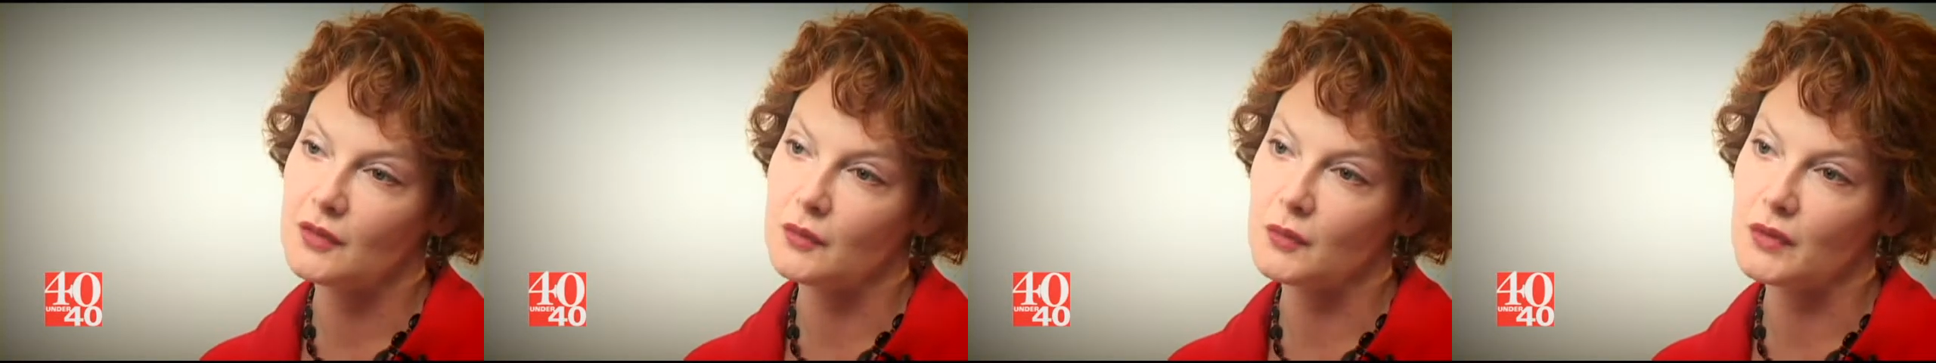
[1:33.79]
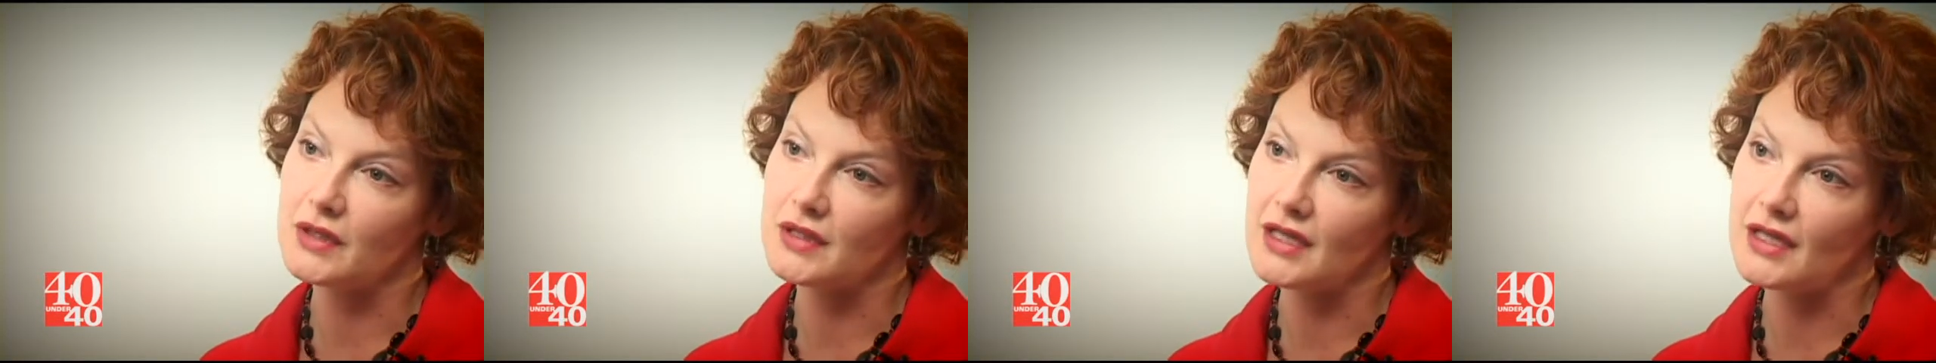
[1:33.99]

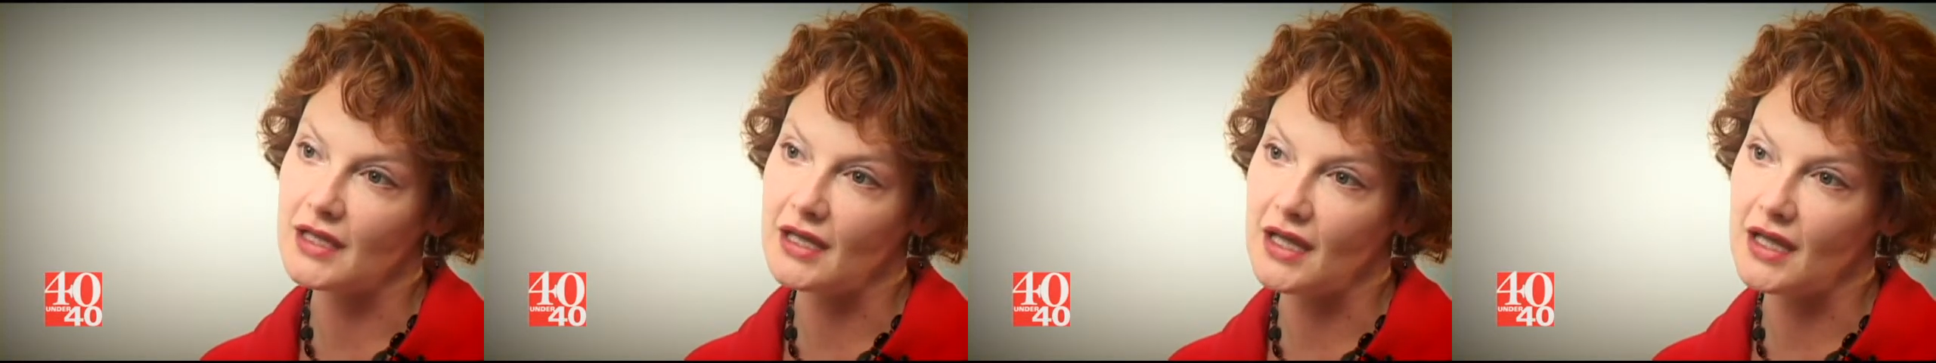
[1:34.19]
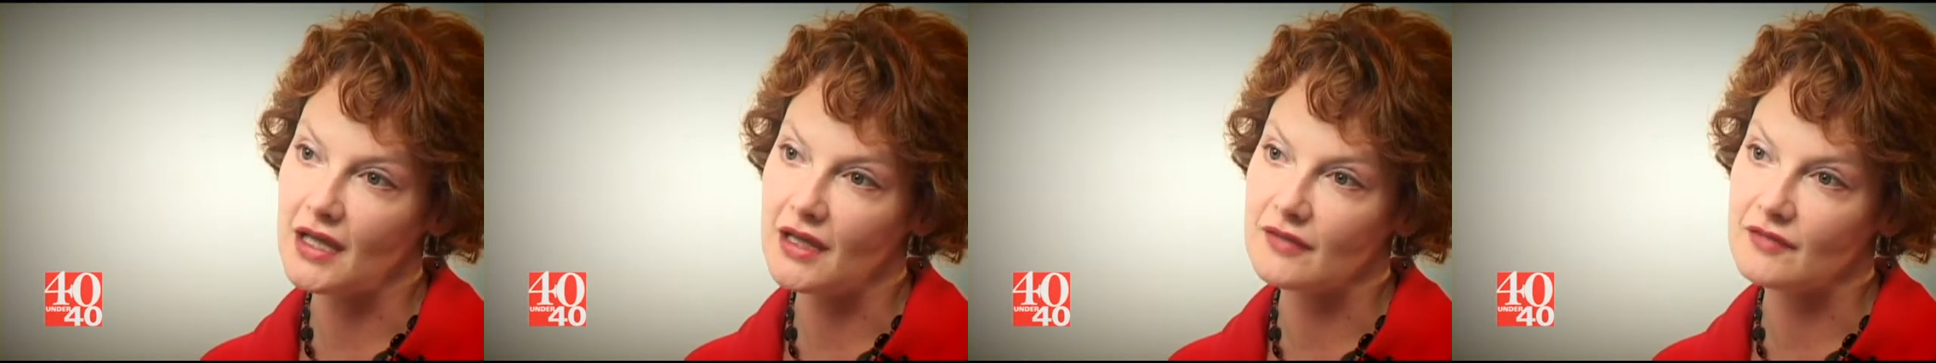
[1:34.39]
when they
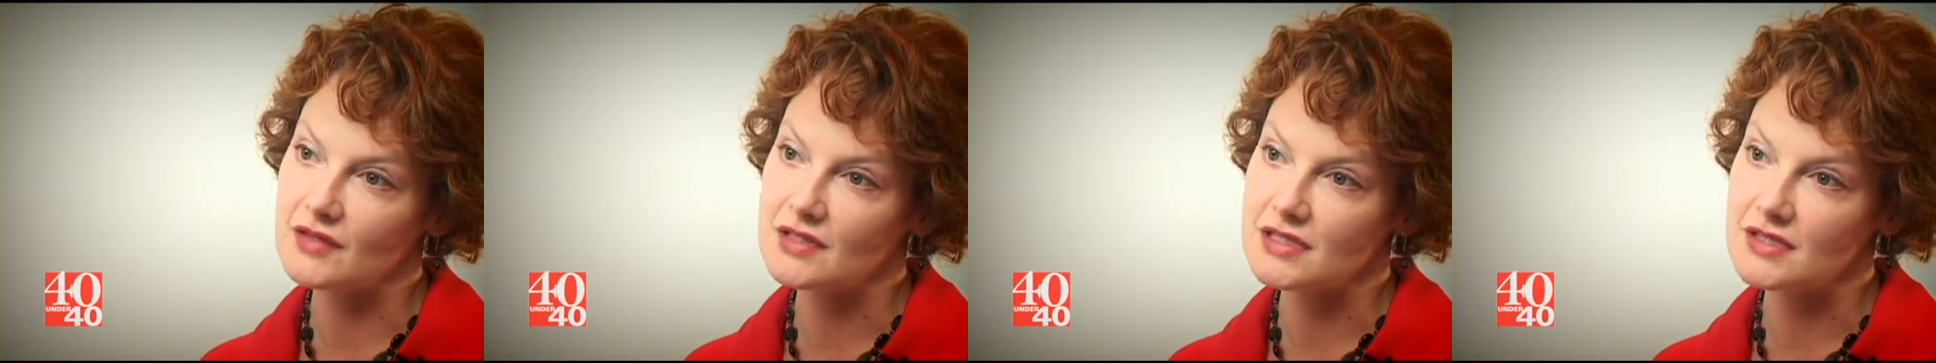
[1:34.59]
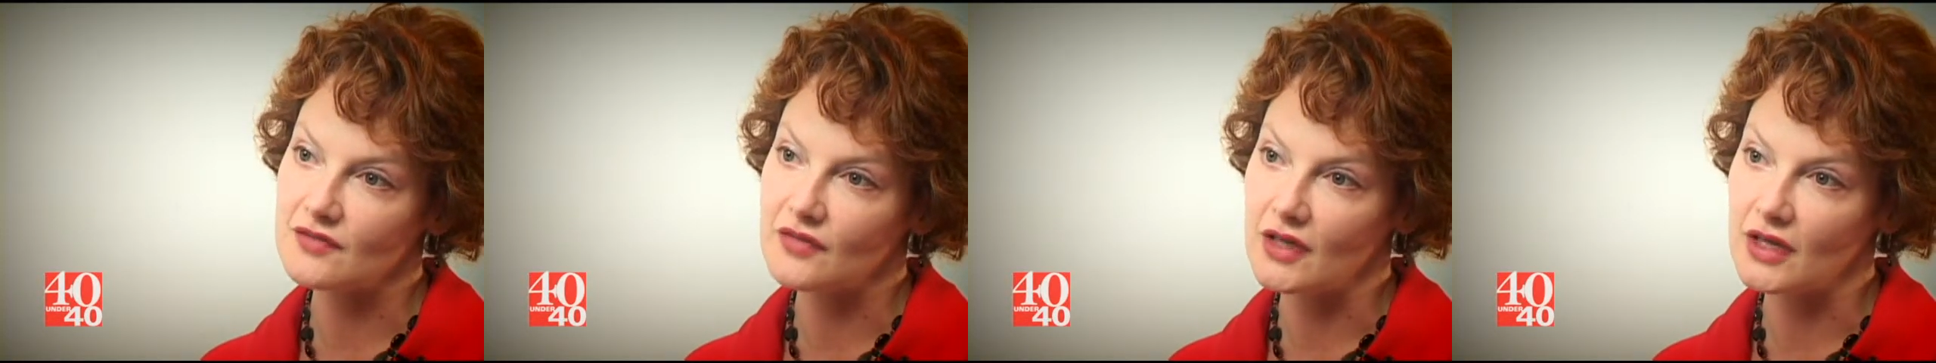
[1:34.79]
have
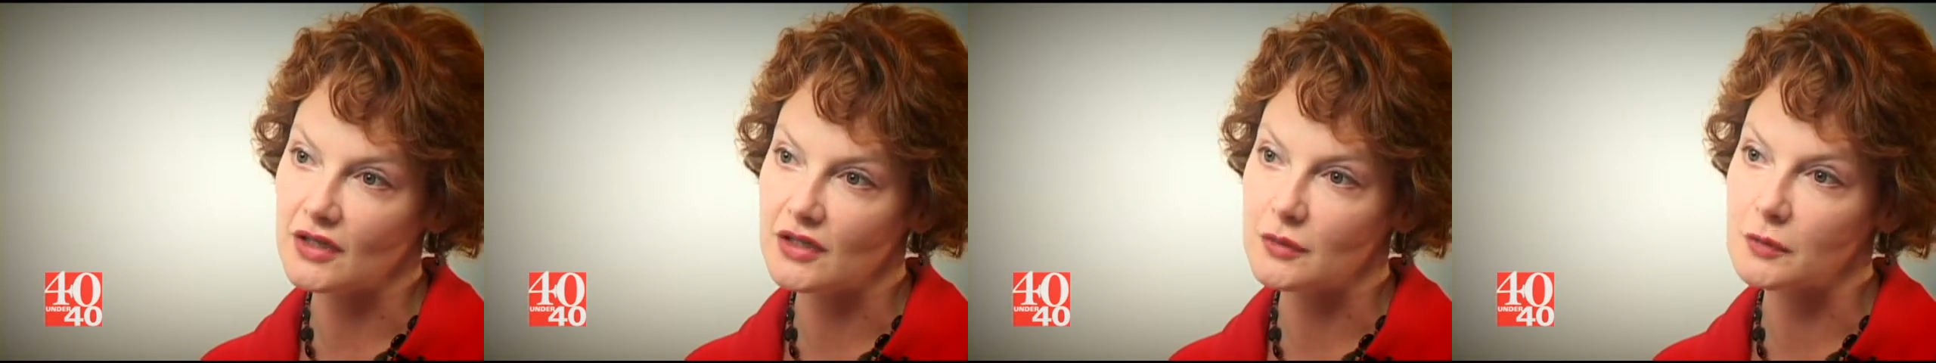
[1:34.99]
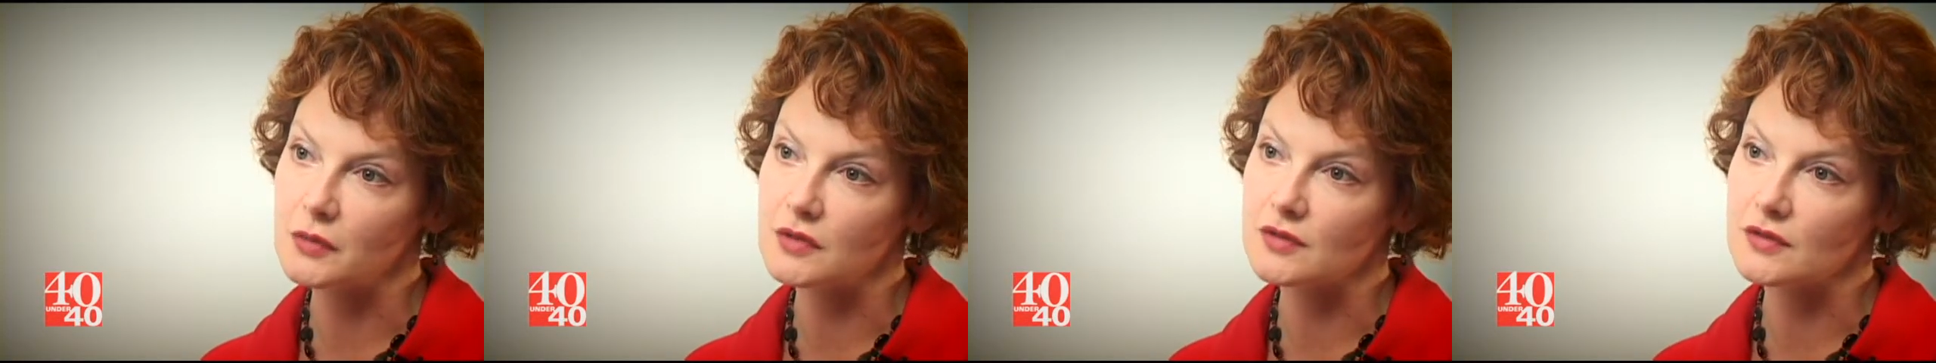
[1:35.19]
this
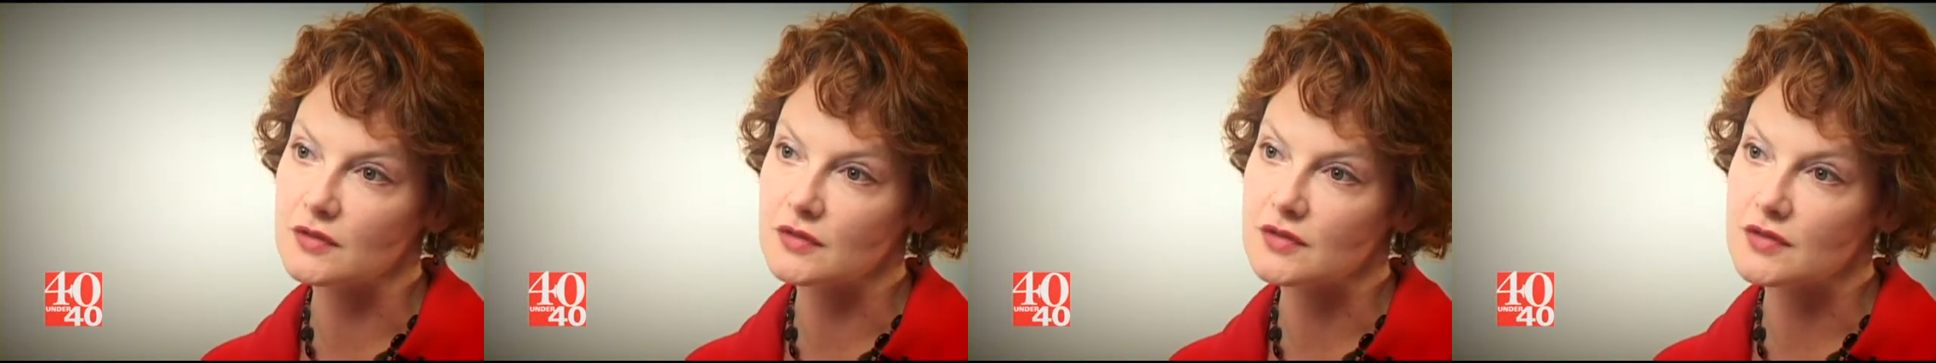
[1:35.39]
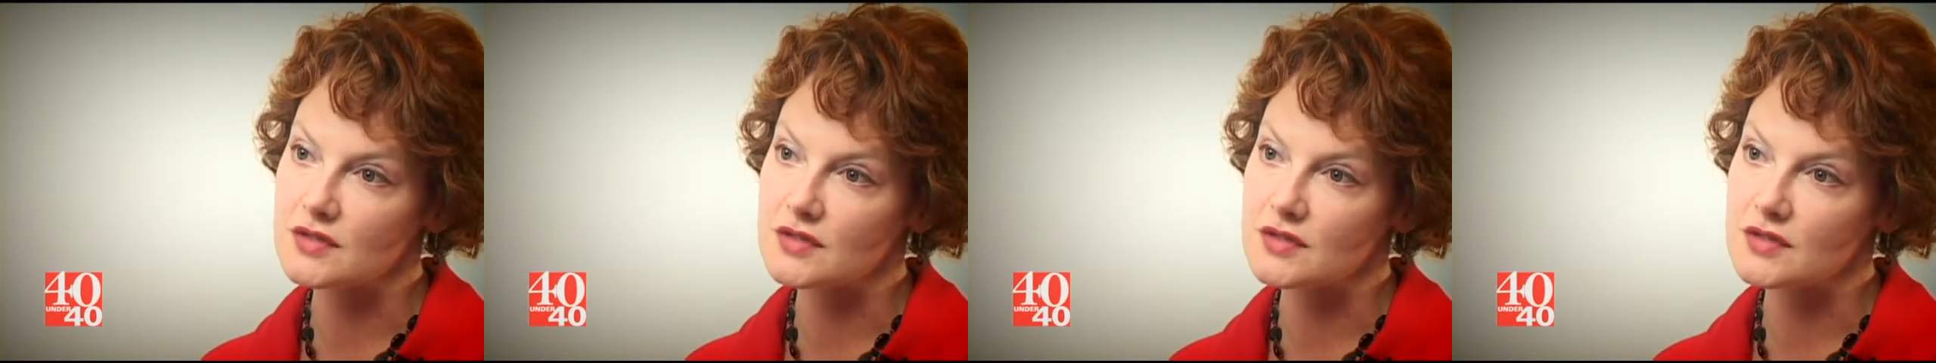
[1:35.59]
valuable